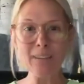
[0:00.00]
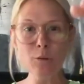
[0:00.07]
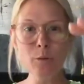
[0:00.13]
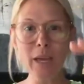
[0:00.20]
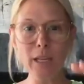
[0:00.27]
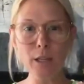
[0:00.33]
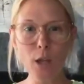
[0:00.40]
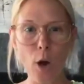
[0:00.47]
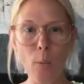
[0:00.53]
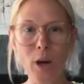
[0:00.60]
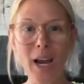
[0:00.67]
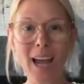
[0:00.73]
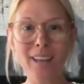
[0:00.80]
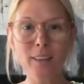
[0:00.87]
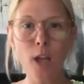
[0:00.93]
As you get
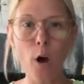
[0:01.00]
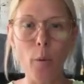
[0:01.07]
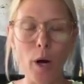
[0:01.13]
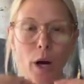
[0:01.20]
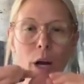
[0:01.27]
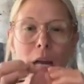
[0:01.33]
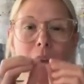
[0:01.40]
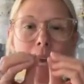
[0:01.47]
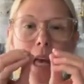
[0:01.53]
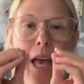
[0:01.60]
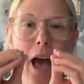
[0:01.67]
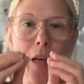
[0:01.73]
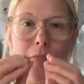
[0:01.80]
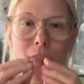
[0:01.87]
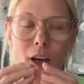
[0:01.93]
lower and lower,
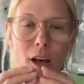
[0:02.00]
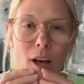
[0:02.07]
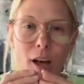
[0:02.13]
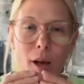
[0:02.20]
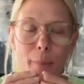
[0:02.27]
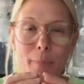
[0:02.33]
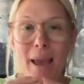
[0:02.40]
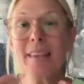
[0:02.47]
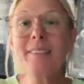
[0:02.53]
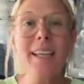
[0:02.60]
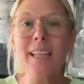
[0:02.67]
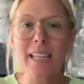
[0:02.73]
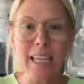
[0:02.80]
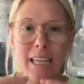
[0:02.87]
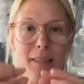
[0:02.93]

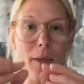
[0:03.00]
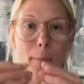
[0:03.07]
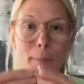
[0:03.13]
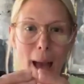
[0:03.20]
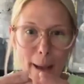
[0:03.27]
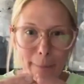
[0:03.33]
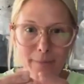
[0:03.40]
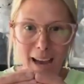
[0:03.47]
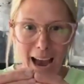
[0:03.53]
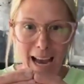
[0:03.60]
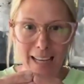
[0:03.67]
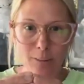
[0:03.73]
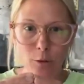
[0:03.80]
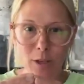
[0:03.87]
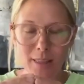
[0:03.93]
basically the
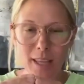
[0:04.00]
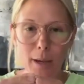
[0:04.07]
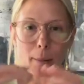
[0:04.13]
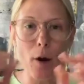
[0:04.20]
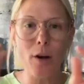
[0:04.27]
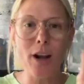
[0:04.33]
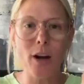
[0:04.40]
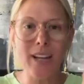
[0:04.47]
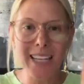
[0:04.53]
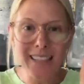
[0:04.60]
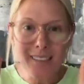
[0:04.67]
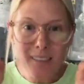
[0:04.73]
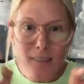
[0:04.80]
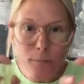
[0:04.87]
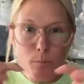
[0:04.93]
peptides you can think about are
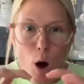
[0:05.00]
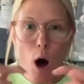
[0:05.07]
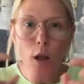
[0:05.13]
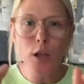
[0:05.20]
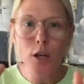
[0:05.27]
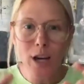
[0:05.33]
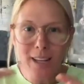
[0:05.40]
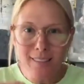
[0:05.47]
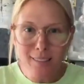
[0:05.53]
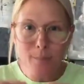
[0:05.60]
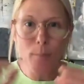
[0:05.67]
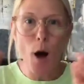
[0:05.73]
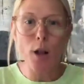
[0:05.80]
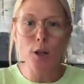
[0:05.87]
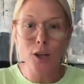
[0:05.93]
getting smaller and
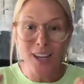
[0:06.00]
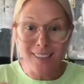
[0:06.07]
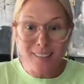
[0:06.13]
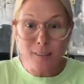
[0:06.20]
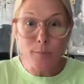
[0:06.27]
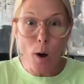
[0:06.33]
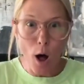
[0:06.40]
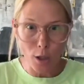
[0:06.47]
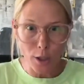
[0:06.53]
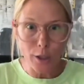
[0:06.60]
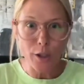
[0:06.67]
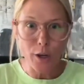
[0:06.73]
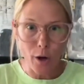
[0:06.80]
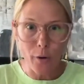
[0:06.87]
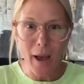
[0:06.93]
smaller and
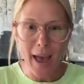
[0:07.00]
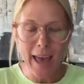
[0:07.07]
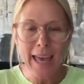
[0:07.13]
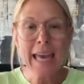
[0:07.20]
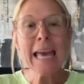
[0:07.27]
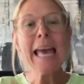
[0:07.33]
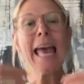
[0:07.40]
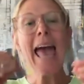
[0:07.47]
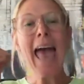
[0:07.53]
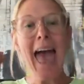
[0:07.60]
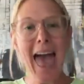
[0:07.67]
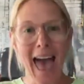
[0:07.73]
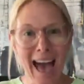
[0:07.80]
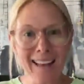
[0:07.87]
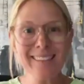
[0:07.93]
smaller, okay?
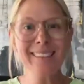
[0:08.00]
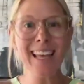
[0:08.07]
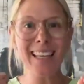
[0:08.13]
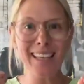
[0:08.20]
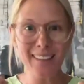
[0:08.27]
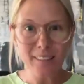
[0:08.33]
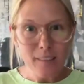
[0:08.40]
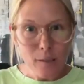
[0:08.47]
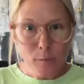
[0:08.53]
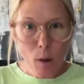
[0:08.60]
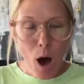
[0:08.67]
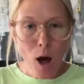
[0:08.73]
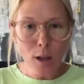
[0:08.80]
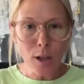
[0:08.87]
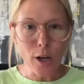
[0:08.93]
As they get
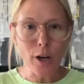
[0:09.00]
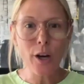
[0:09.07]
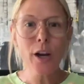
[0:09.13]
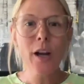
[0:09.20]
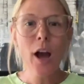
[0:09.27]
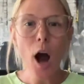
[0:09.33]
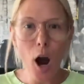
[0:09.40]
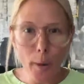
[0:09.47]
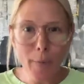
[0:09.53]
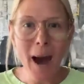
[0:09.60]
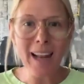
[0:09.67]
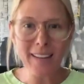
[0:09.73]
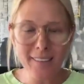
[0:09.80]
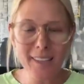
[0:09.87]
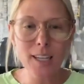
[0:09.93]
smaller, our
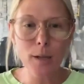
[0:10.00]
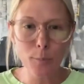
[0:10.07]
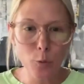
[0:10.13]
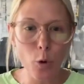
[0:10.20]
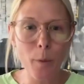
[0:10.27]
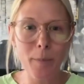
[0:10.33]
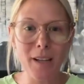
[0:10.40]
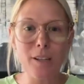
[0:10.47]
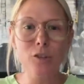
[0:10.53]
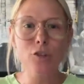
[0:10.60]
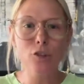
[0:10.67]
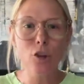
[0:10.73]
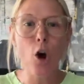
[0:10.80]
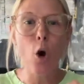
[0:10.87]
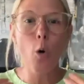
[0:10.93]
bodies can absorb it
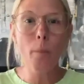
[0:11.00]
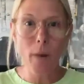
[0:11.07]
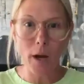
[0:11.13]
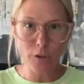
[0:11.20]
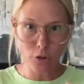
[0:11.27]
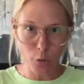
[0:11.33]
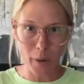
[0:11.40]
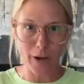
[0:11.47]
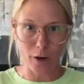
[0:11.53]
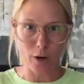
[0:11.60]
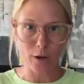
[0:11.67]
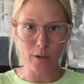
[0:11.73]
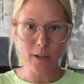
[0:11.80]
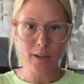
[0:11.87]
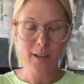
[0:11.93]
so much
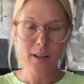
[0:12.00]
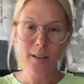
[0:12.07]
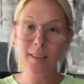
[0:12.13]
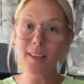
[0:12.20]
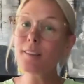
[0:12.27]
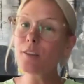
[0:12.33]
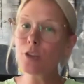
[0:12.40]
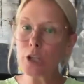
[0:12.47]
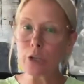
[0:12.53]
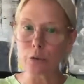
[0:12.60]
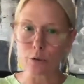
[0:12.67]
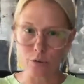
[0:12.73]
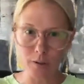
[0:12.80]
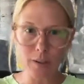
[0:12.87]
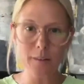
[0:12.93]
quicker. This is
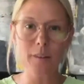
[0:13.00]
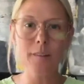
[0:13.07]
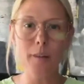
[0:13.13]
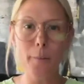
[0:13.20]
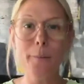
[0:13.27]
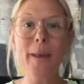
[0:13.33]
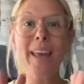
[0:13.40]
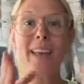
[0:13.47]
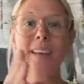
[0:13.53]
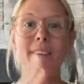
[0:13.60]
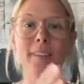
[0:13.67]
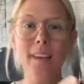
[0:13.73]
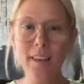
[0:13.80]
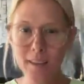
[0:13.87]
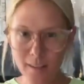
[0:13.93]
huge. This is the
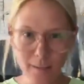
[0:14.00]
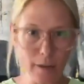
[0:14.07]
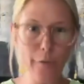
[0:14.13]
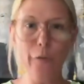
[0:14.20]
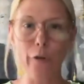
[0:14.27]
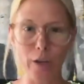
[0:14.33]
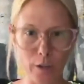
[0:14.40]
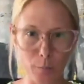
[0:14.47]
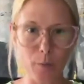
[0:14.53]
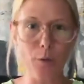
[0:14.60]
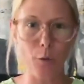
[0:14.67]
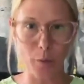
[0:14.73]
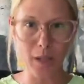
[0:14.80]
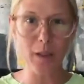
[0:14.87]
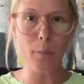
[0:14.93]
biggest difference
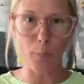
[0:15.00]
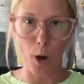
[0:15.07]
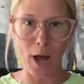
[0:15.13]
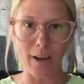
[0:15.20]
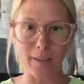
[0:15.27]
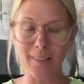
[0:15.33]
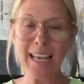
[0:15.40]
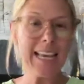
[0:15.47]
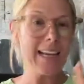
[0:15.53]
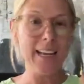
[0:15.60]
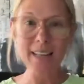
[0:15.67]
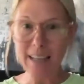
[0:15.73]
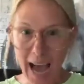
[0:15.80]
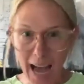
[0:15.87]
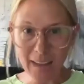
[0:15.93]
between the products.
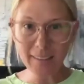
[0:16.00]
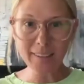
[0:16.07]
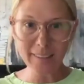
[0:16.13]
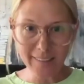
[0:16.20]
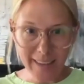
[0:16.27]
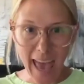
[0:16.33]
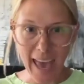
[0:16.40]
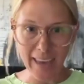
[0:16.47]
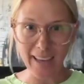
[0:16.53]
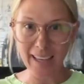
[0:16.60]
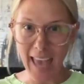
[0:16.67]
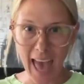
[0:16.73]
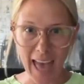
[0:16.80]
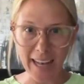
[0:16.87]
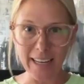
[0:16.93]
Not to say,
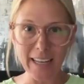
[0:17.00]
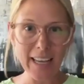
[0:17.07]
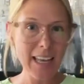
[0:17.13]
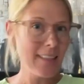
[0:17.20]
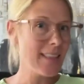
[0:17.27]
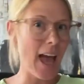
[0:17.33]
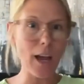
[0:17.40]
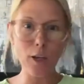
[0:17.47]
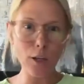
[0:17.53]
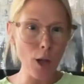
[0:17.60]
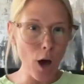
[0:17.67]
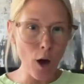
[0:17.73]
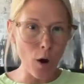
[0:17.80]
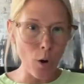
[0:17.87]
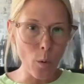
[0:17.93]
again, that
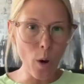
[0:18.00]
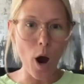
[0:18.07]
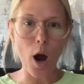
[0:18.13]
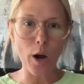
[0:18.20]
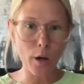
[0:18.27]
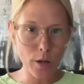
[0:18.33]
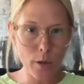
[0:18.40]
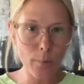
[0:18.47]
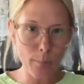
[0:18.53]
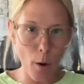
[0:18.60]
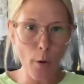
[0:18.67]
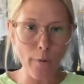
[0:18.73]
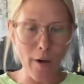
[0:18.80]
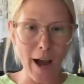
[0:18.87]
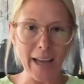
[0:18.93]
Glow, our
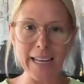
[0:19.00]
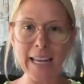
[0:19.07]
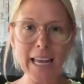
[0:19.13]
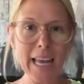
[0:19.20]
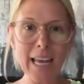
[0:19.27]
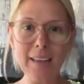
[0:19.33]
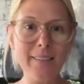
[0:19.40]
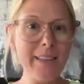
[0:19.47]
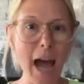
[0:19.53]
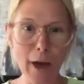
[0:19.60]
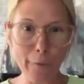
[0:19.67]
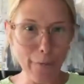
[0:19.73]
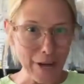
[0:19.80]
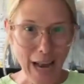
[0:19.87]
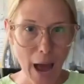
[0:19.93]
bovine, is
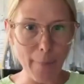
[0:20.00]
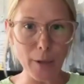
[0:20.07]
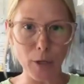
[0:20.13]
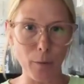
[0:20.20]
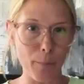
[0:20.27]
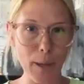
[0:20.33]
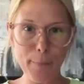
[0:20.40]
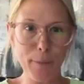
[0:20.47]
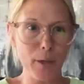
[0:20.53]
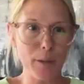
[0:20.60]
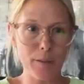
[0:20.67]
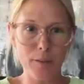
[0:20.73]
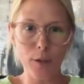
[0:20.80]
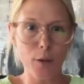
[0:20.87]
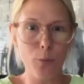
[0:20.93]
not phenomenal. People
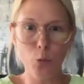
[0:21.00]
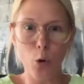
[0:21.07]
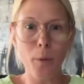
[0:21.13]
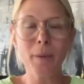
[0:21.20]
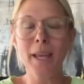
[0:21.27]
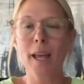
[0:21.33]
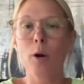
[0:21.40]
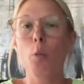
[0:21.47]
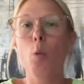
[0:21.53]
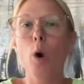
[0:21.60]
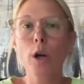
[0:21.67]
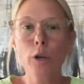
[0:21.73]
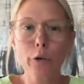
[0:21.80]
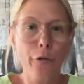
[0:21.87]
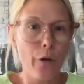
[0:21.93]
are still absorbing at a
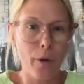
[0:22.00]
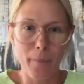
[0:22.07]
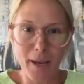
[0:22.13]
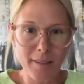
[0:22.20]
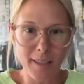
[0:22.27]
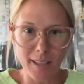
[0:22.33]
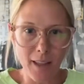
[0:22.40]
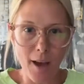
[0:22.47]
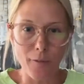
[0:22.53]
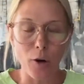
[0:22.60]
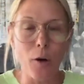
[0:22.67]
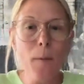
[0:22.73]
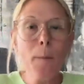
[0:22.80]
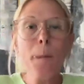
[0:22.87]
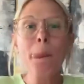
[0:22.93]
wonderful, amazing
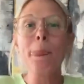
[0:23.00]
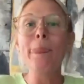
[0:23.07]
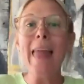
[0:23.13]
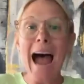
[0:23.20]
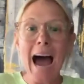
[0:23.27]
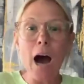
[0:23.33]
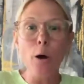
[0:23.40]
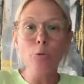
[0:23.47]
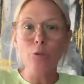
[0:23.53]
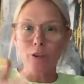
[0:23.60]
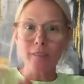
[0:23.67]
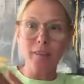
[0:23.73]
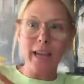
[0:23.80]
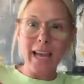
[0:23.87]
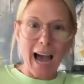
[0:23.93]
level. Now,
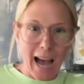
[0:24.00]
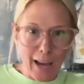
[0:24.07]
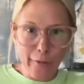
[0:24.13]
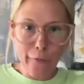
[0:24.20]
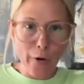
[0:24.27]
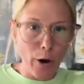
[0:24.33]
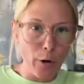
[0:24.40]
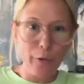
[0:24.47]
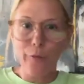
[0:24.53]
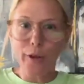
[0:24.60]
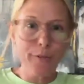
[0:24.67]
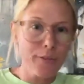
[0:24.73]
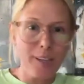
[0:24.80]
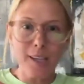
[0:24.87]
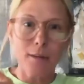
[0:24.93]
just like iPhone
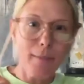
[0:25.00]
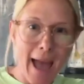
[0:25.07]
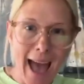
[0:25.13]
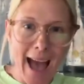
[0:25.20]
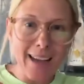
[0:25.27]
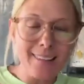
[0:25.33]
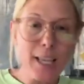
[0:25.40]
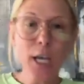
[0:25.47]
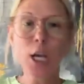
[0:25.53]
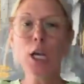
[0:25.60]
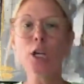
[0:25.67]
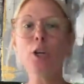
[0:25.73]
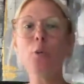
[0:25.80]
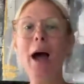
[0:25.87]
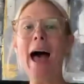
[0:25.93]
15 Max,
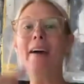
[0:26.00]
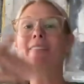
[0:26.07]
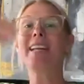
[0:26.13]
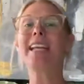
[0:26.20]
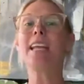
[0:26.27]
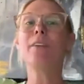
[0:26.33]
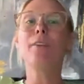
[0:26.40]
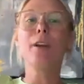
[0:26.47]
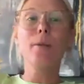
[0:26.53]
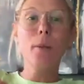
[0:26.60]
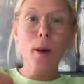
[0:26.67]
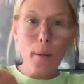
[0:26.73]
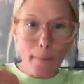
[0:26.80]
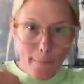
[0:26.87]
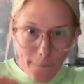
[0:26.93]
you have an
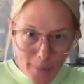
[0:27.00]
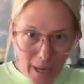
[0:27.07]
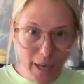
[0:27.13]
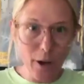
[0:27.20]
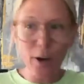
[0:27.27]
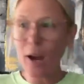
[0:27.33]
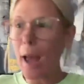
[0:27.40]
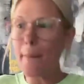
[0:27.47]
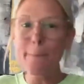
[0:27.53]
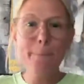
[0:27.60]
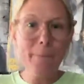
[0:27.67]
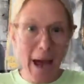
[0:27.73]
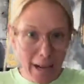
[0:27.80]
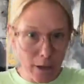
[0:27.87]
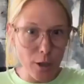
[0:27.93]
even bigger and
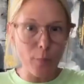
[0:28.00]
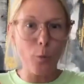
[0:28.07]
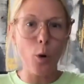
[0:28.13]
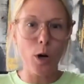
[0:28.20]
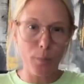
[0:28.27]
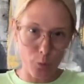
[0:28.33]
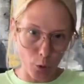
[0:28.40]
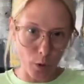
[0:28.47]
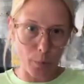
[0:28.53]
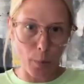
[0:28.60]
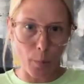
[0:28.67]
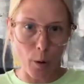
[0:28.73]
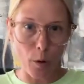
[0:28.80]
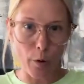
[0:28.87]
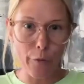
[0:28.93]
better, more
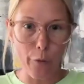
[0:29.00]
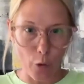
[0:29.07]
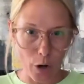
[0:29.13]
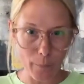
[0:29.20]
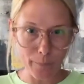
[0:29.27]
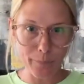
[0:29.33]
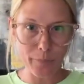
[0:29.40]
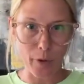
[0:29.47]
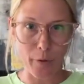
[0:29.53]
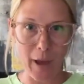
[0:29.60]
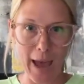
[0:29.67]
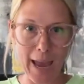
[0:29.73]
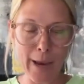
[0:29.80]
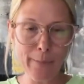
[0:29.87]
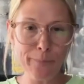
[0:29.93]
absorbable form,
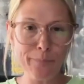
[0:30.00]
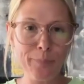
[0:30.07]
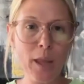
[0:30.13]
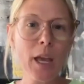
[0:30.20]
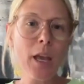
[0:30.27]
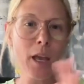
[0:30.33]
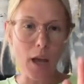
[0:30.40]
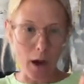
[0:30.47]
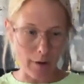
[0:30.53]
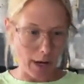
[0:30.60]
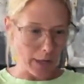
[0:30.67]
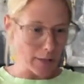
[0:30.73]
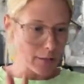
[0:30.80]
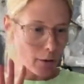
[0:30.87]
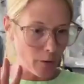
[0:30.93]
okay? All
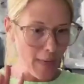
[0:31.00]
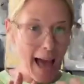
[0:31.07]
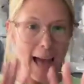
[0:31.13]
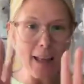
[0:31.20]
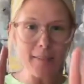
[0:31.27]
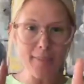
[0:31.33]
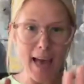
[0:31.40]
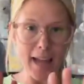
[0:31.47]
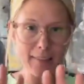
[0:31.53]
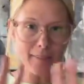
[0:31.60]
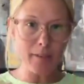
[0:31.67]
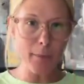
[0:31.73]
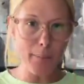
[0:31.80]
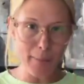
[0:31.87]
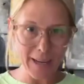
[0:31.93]
right, so
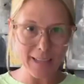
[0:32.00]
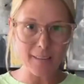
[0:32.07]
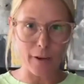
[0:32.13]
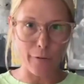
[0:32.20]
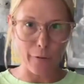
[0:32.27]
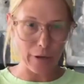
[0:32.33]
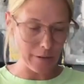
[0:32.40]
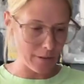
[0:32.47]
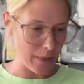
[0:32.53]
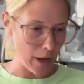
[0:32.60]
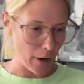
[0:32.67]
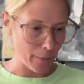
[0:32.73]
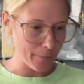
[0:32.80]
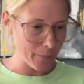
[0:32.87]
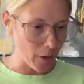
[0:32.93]
that's the big difference
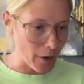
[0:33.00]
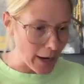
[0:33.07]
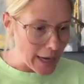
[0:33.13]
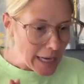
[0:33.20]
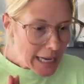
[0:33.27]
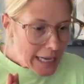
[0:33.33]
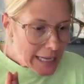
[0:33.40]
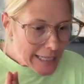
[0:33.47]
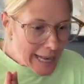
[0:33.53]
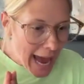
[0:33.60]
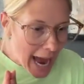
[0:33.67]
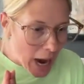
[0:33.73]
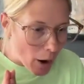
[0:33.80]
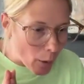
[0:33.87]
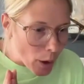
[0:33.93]
there. All right,
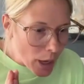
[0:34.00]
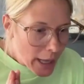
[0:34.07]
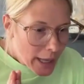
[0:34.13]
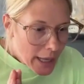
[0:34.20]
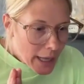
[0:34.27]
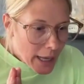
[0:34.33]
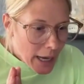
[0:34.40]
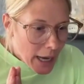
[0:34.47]
now,